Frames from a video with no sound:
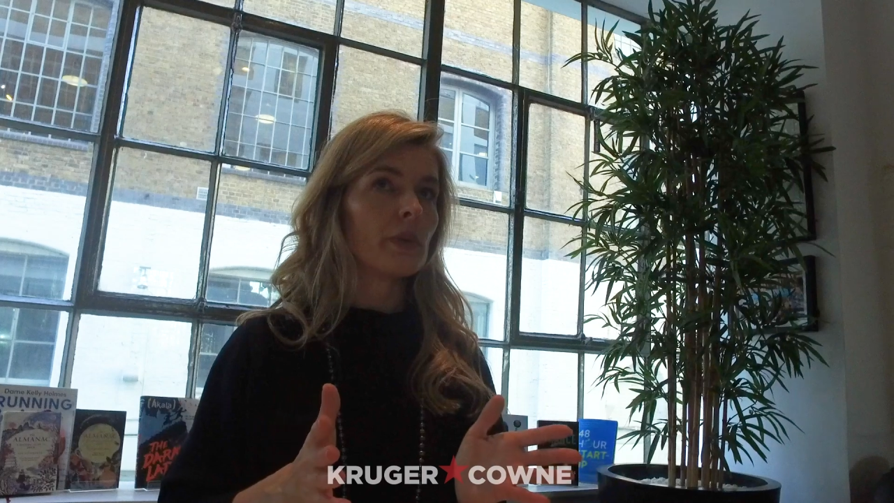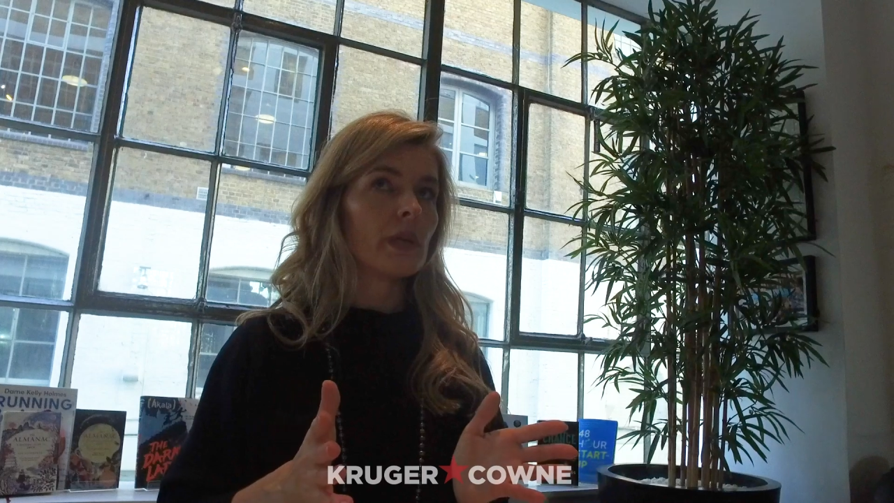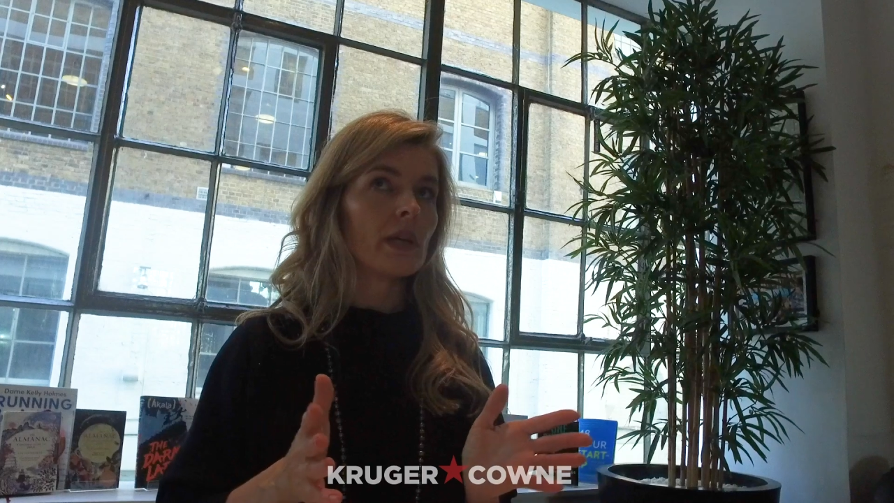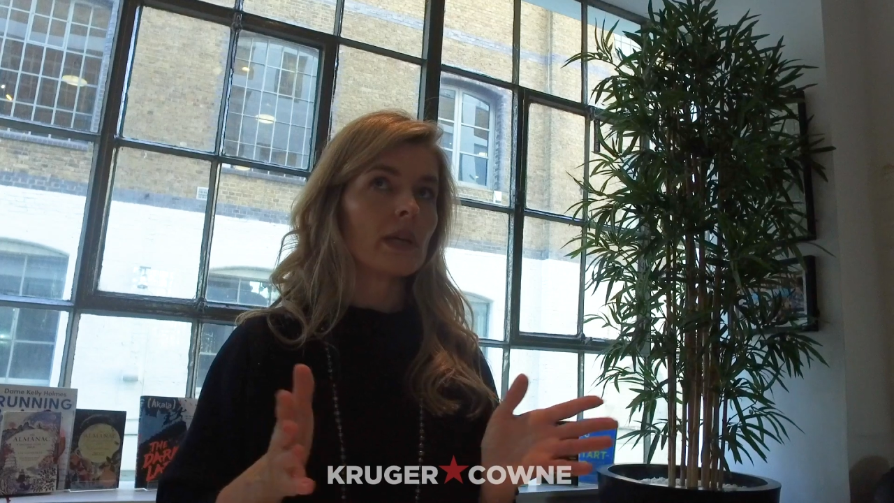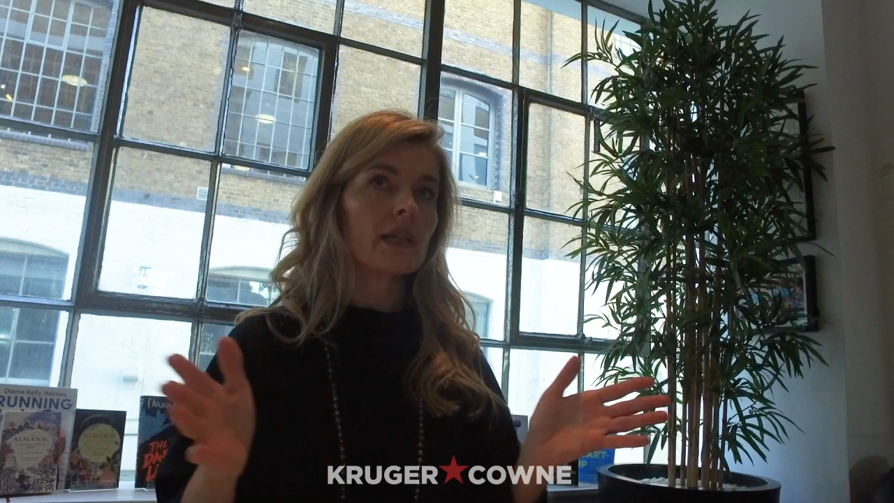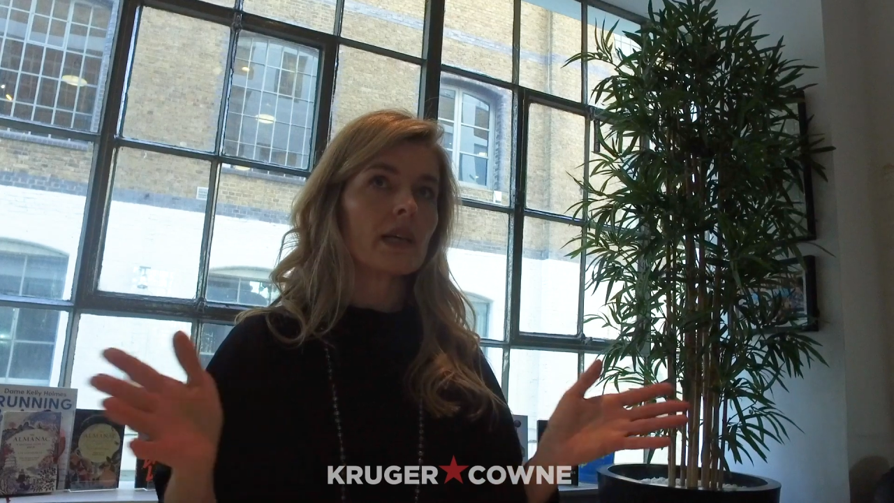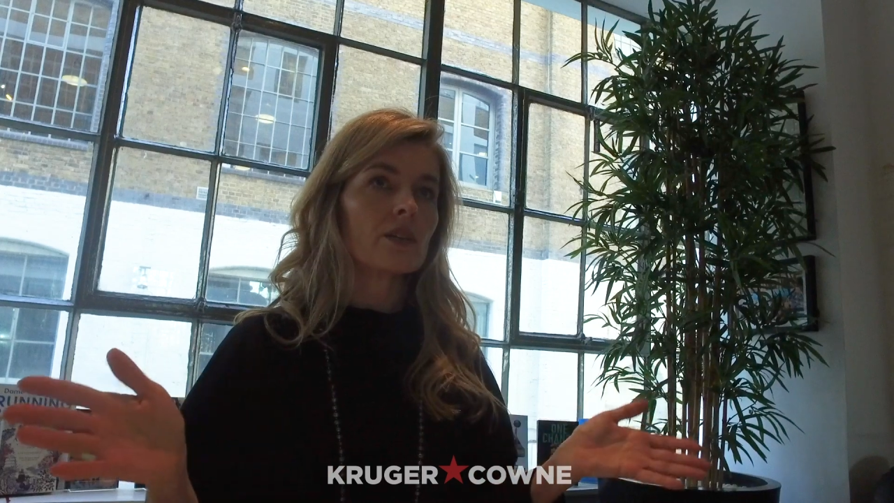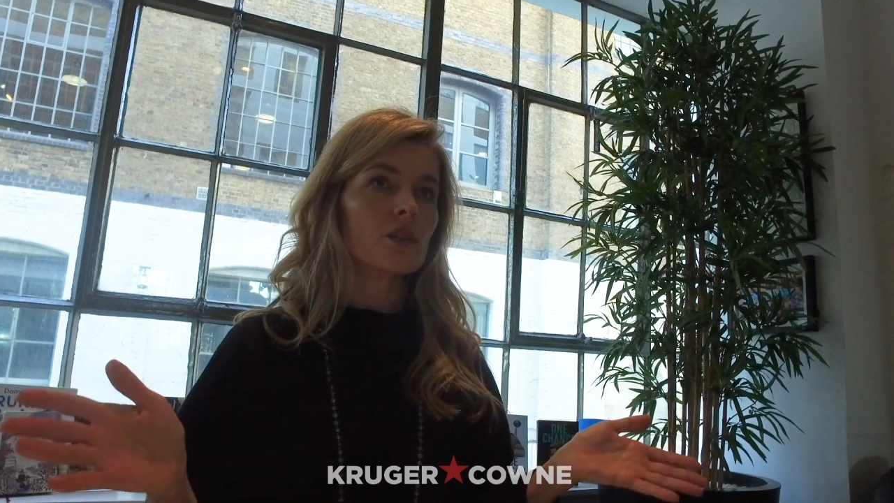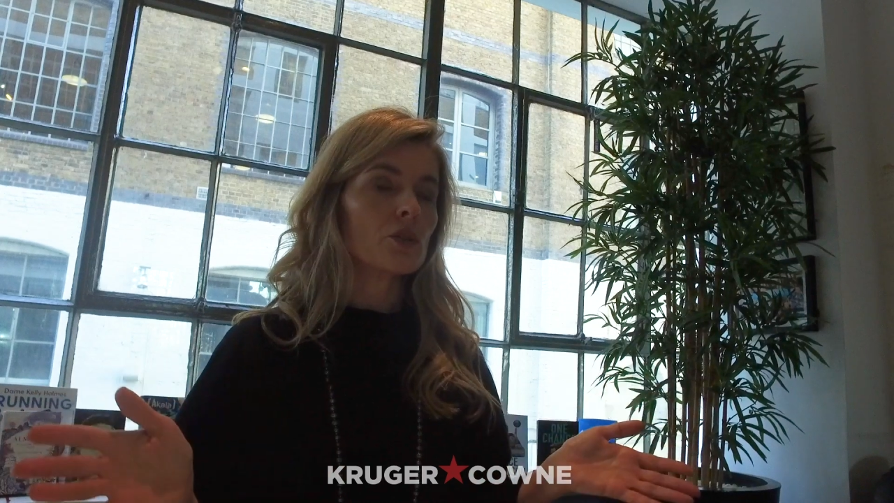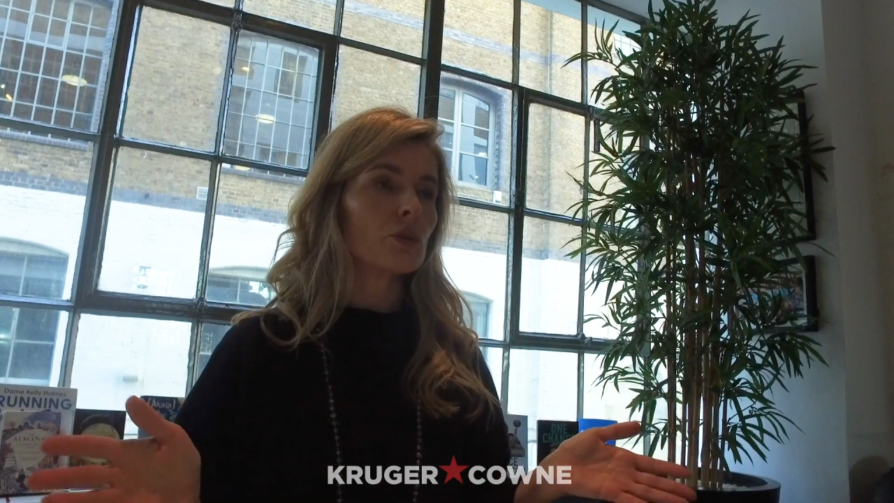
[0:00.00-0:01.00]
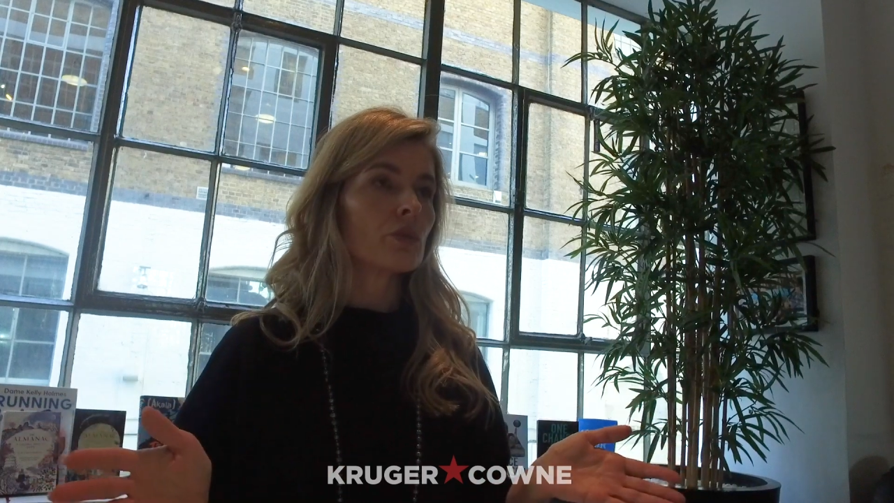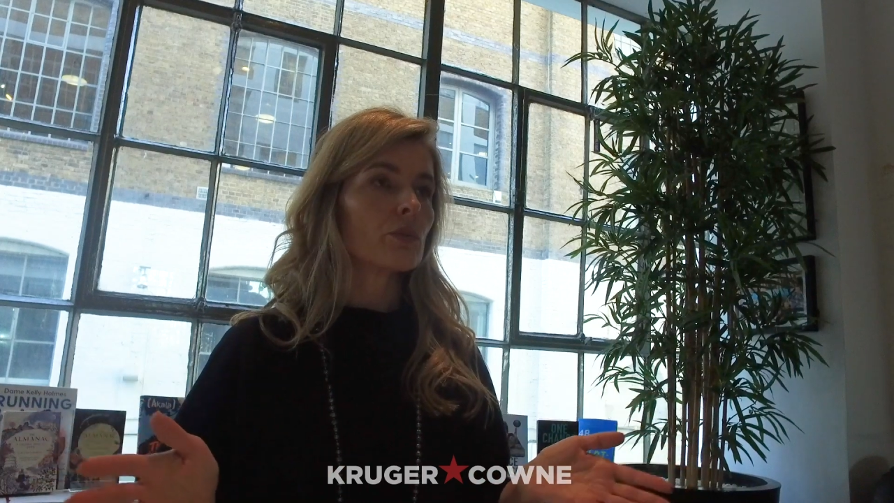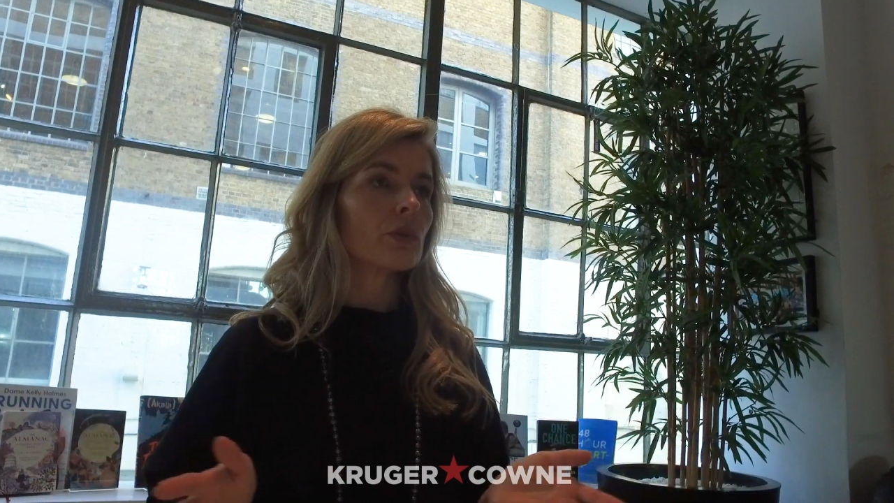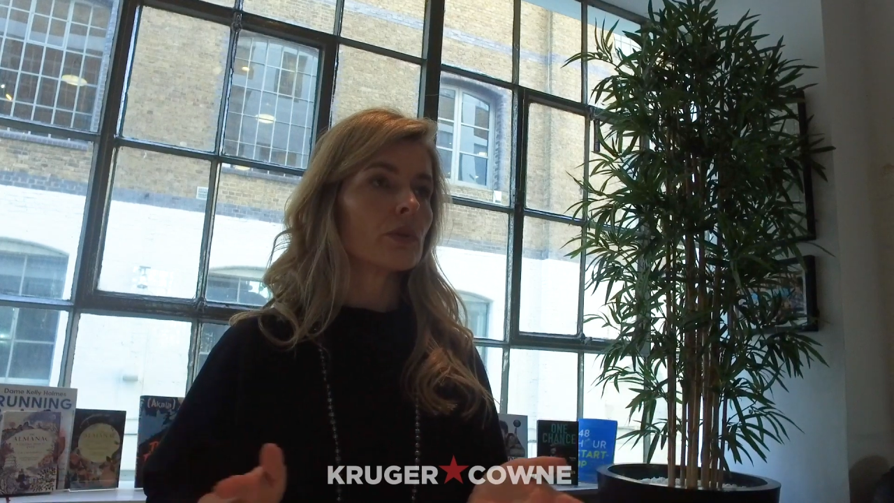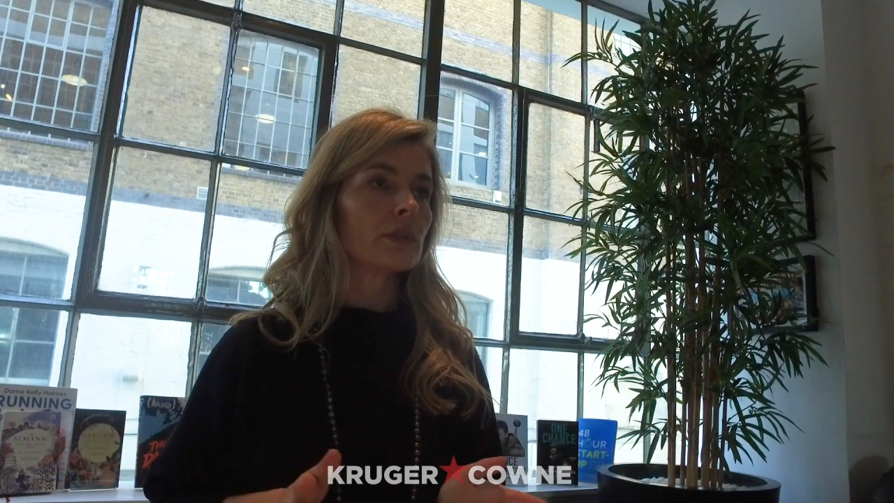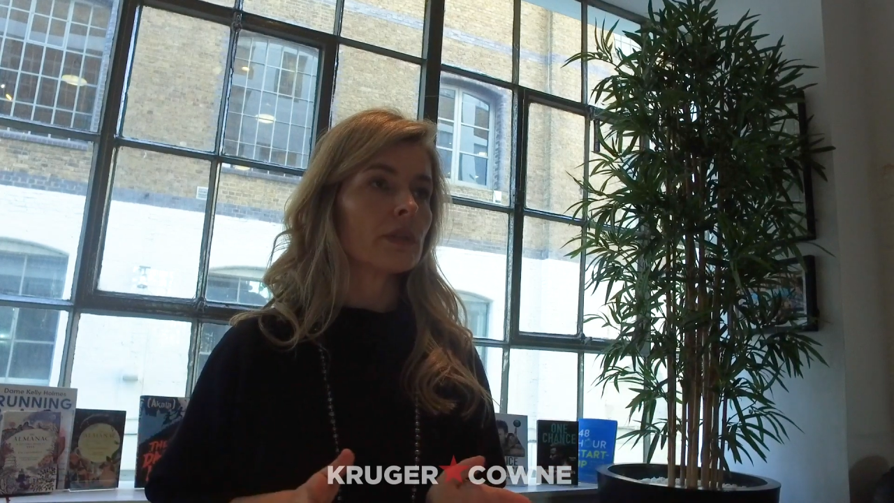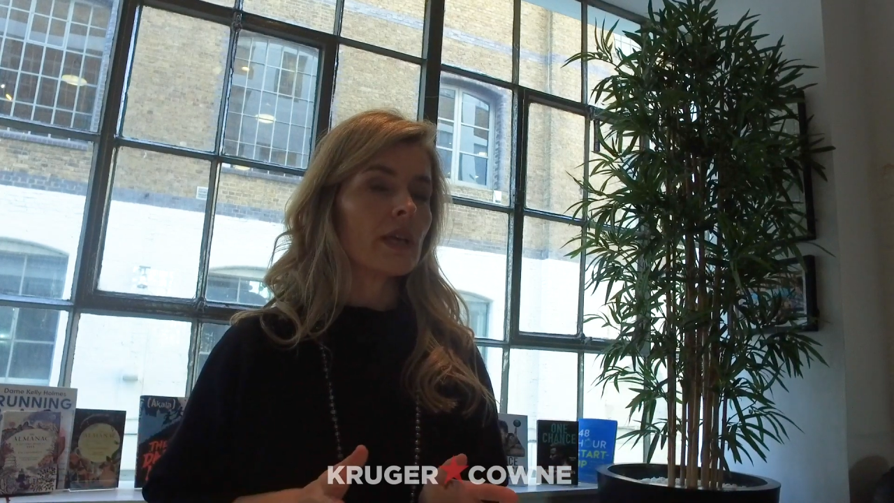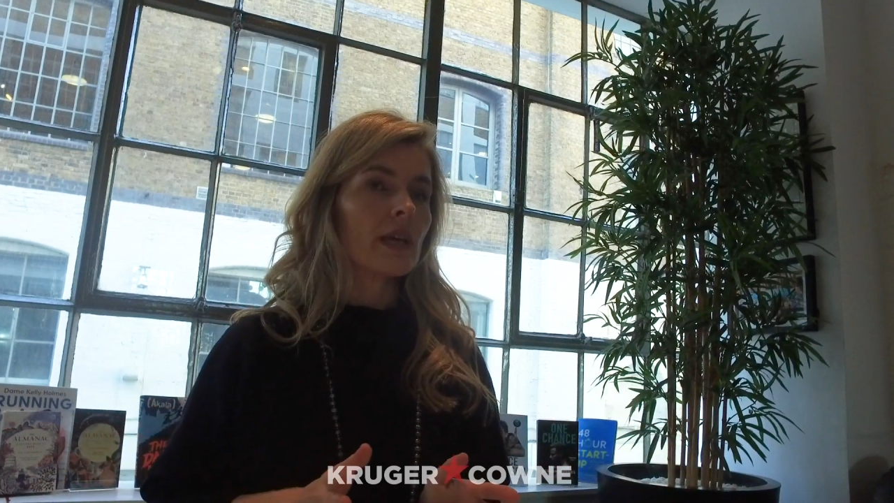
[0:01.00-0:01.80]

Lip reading: being connected to the world,